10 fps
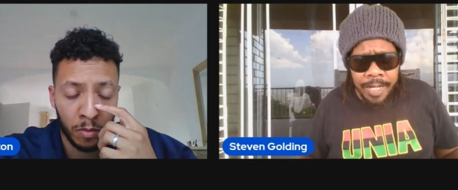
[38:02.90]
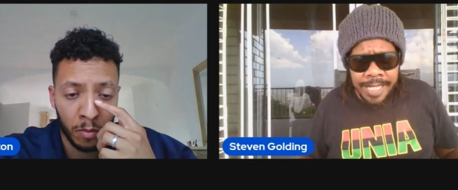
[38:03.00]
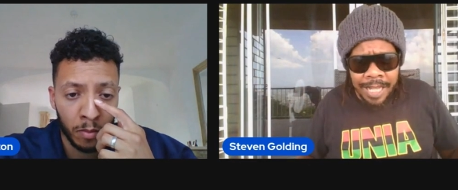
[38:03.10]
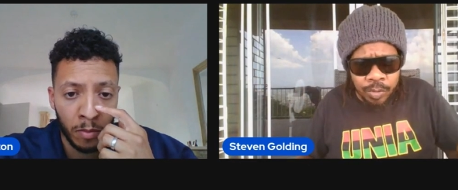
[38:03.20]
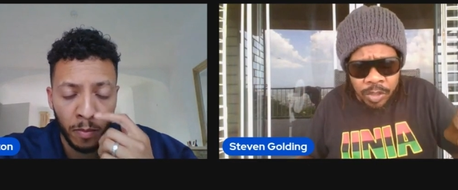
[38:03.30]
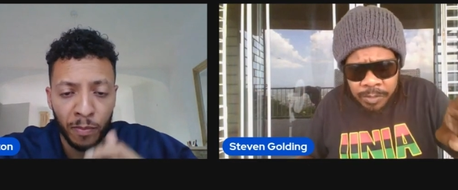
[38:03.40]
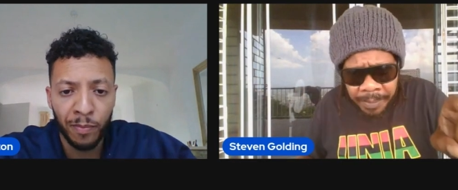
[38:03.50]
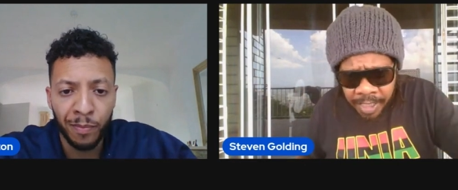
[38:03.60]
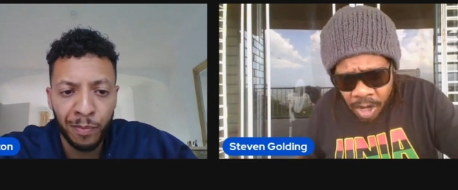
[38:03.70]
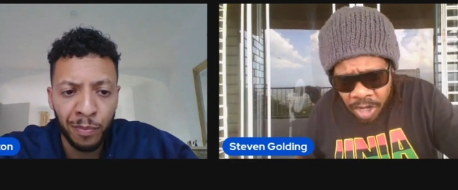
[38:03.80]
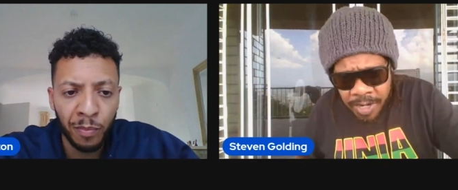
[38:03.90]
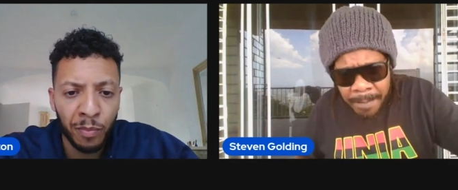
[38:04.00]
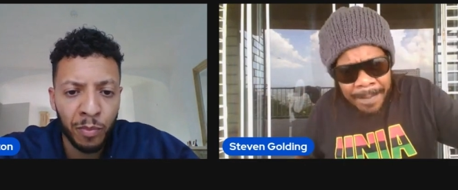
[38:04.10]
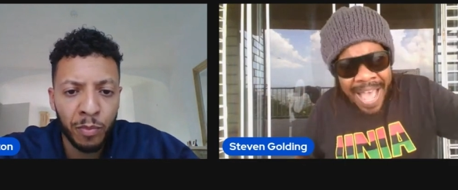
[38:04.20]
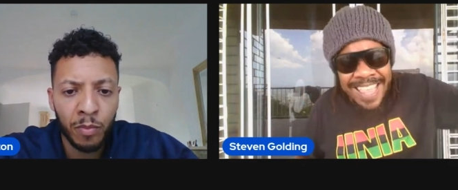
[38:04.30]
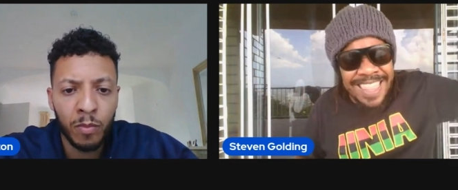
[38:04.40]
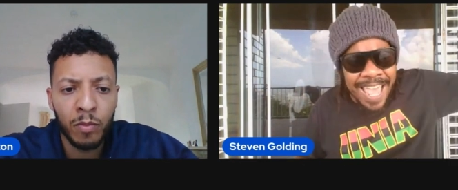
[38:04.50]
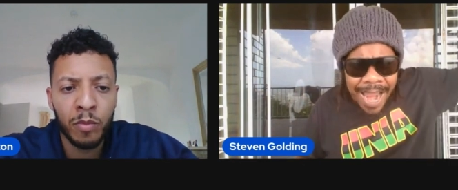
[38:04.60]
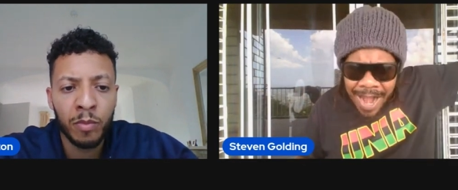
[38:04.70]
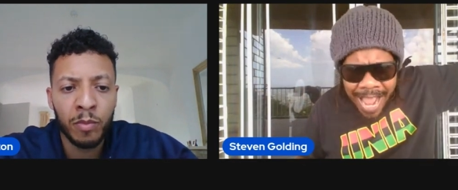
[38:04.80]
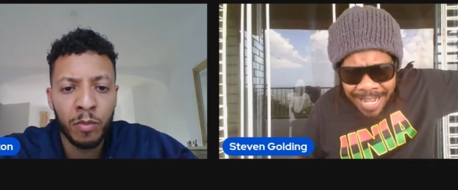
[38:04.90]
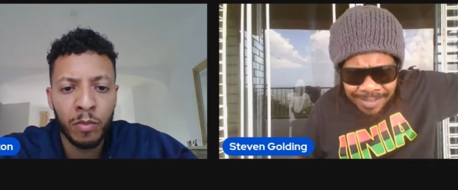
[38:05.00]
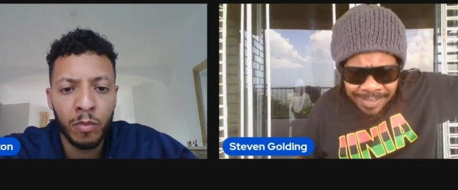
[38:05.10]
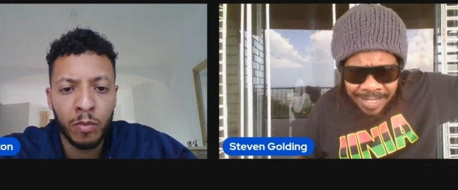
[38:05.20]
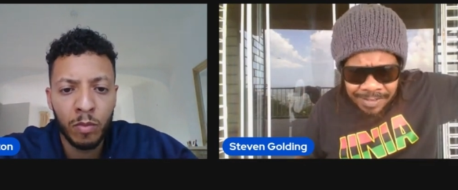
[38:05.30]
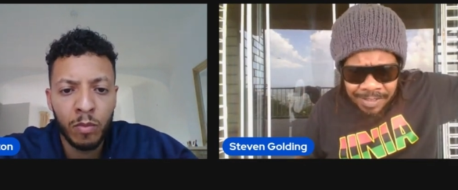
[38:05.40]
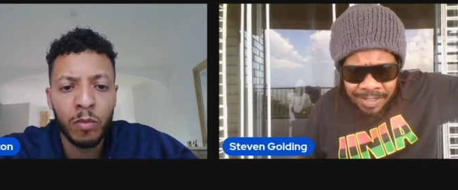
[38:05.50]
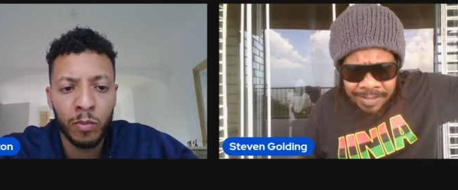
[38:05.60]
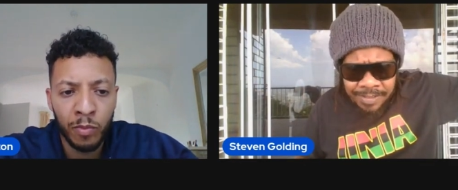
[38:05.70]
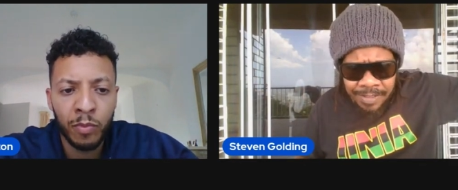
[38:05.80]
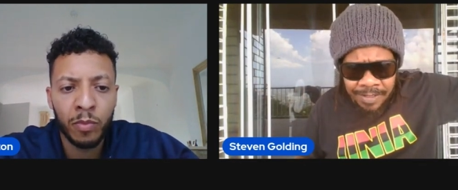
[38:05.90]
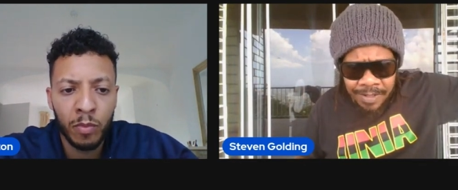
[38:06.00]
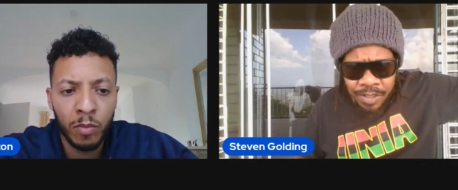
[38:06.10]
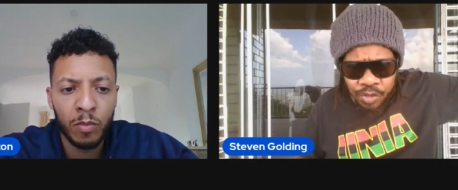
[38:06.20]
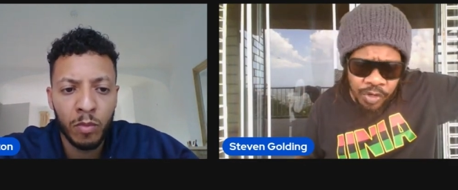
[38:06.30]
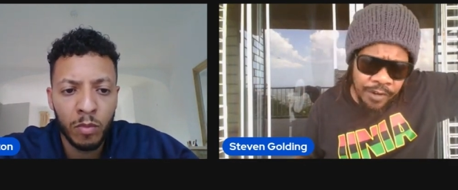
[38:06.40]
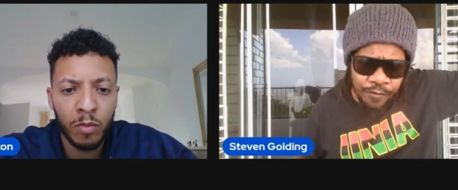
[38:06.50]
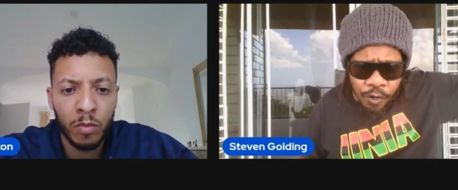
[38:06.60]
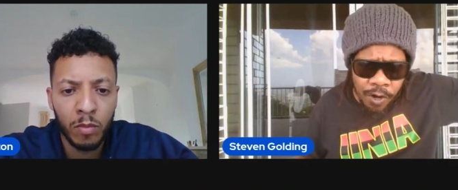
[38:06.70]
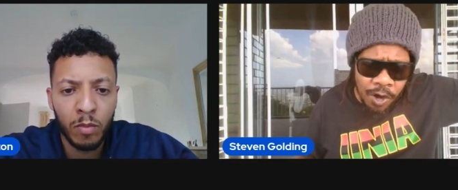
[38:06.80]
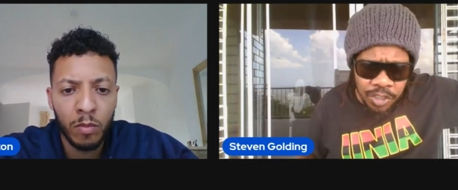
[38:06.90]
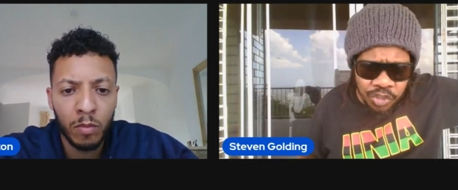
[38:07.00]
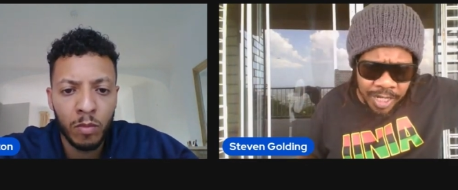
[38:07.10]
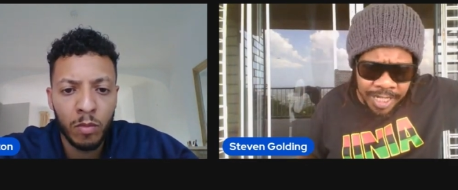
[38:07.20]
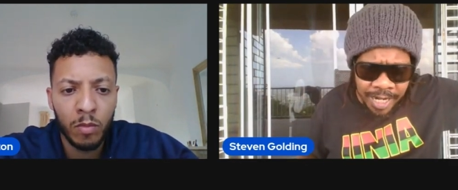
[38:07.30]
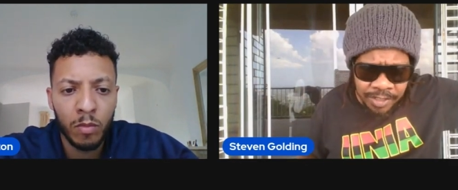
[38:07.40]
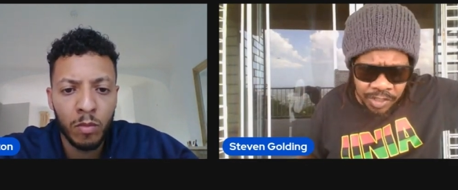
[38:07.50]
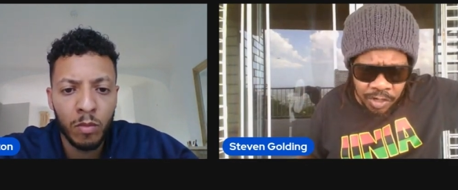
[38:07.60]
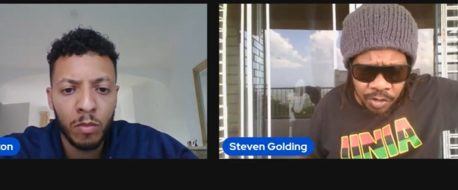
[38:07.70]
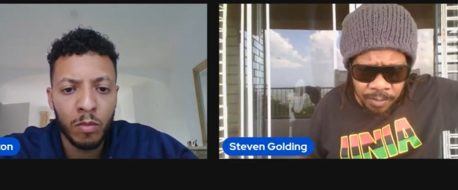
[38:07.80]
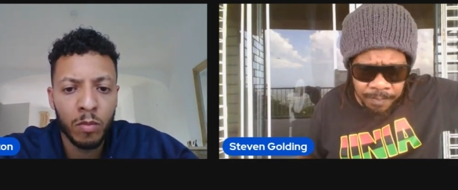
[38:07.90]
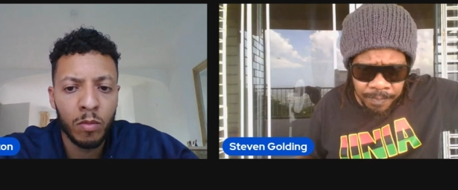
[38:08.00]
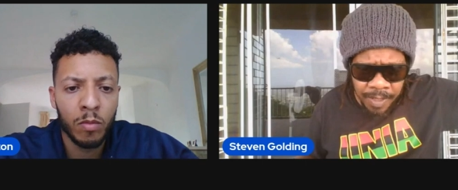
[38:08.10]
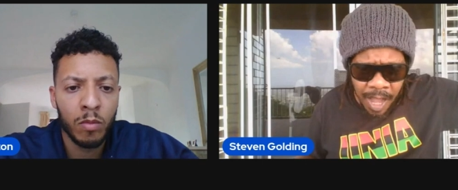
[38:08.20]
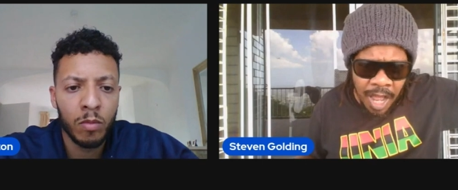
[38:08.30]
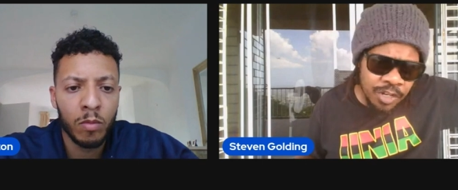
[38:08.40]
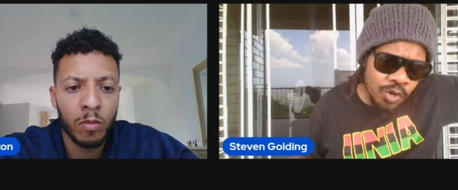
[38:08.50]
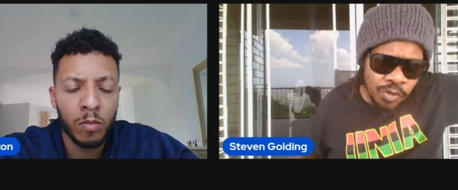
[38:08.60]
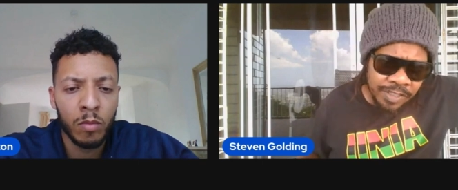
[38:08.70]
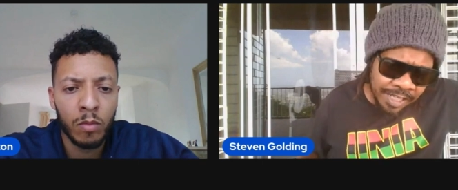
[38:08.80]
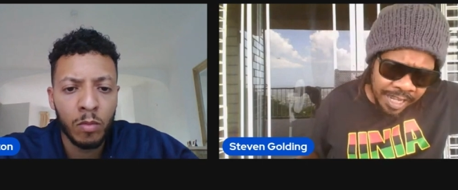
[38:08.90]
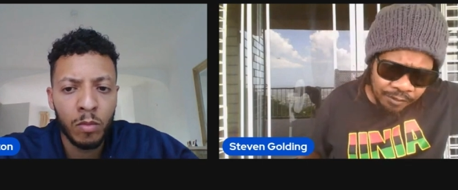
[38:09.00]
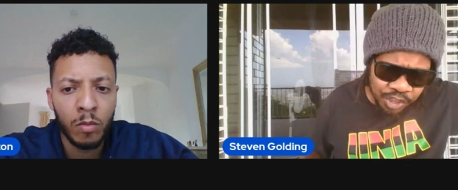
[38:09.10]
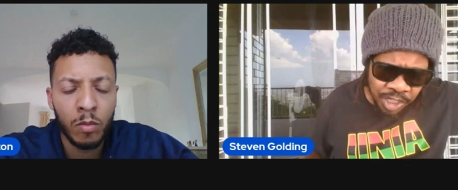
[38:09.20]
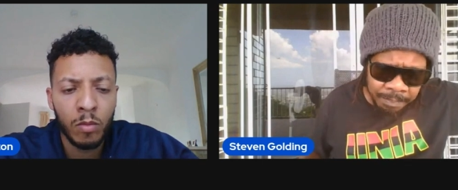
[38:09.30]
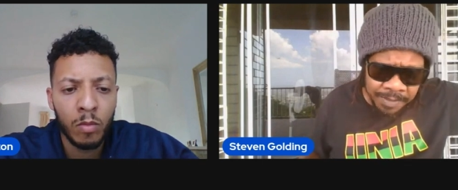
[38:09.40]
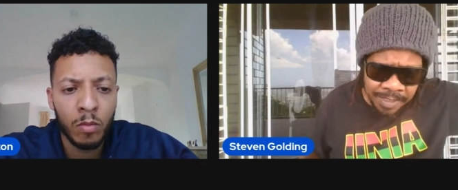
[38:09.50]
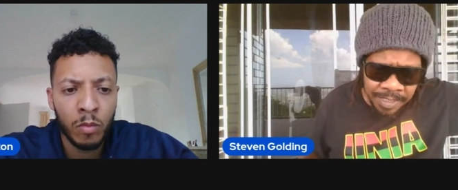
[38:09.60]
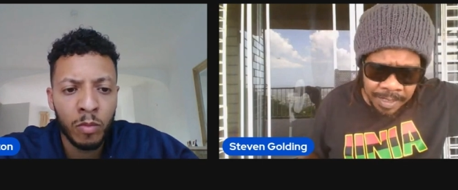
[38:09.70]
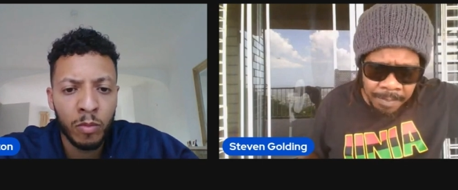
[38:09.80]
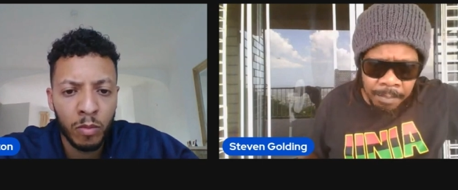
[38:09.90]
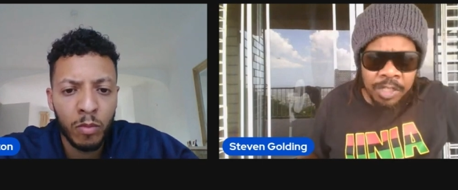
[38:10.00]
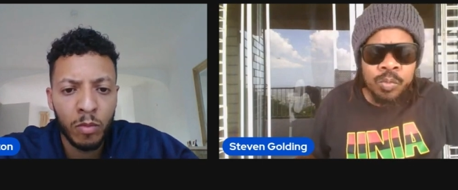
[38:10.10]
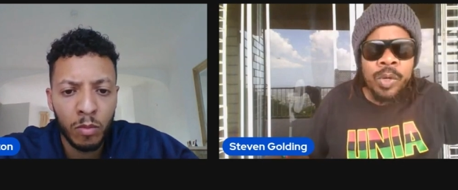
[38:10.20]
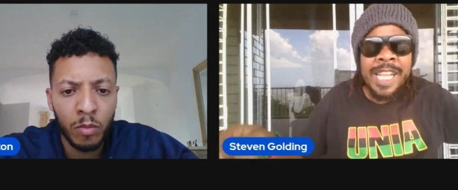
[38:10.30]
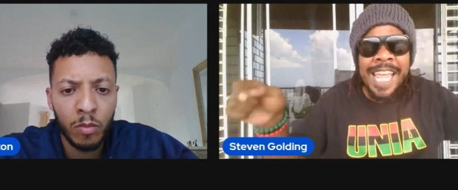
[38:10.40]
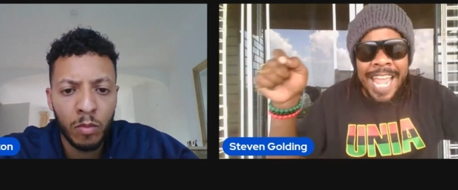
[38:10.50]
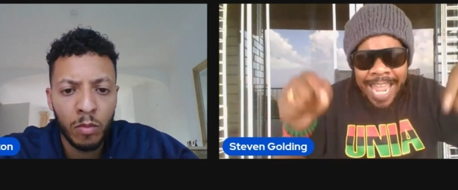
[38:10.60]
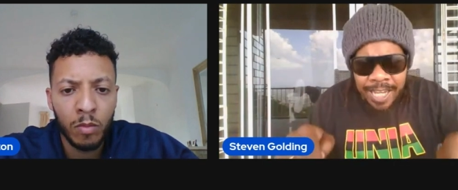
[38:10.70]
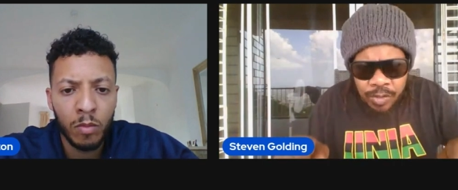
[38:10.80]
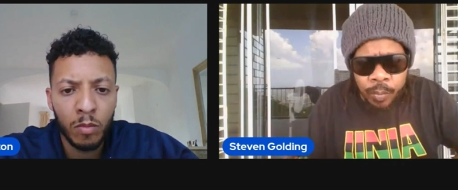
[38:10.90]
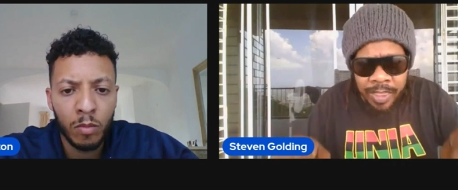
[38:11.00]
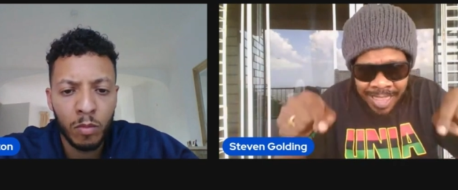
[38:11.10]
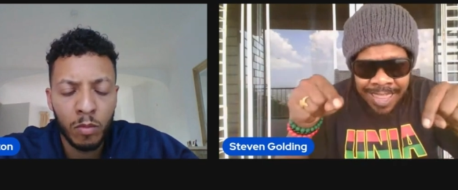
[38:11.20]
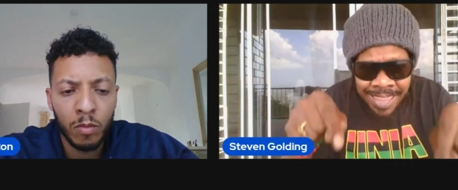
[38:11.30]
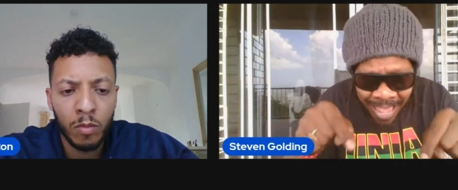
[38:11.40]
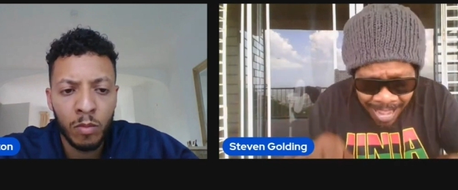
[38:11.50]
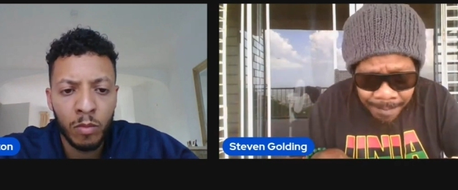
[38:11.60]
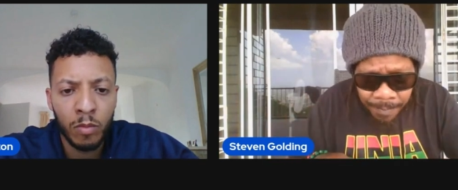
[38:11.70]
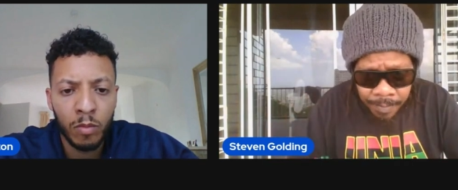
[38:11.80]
Speaker 1: that was begun by their ancestors three, four hundred years ago on those slave ships, but will end with them,